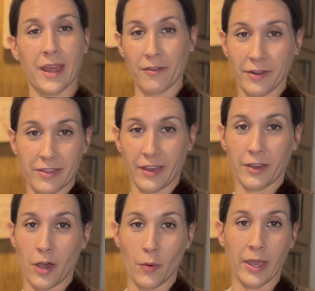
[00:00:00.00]
everything
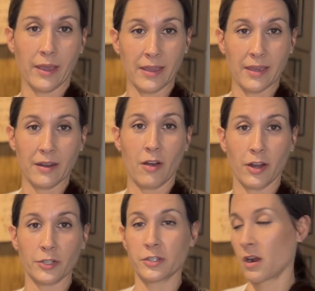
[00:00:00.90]
going in
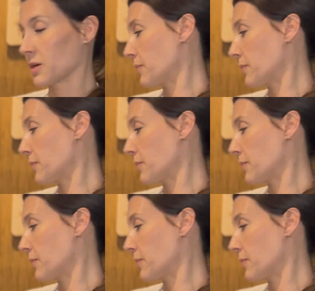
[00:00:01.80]
our stock